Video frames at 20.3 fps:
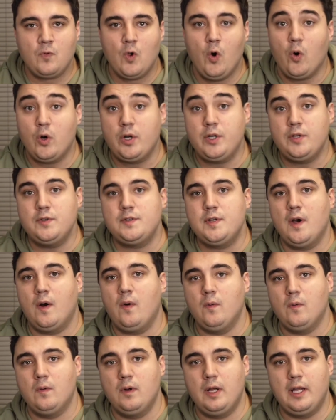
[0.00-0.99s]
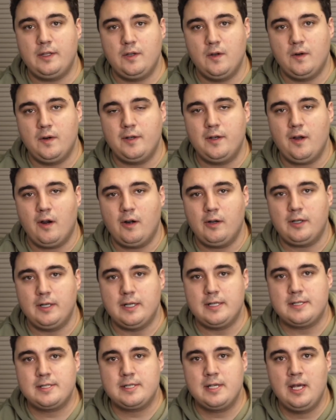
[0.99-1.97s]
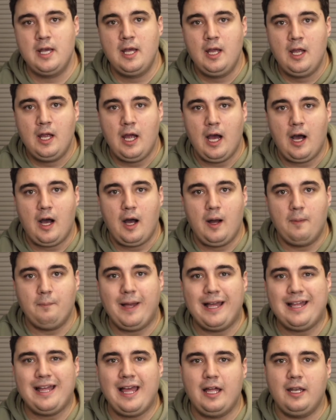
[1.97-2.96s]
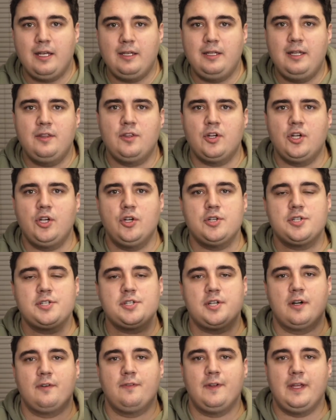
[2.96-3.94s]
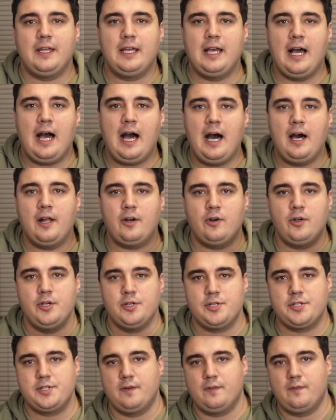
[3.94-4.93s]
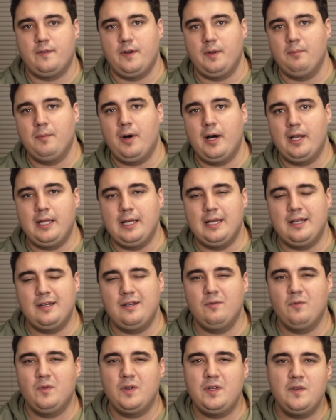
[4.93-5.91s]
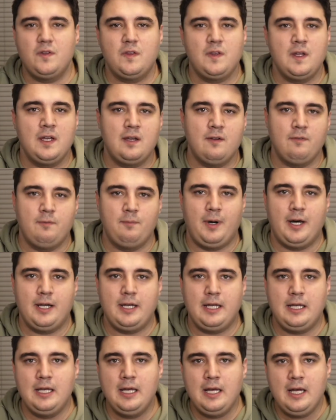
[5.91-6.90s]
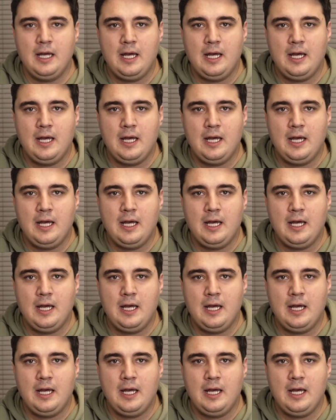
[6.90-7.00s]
or you don't and you're in darkness. And either you're serving God or you're serving money. And when you think of money,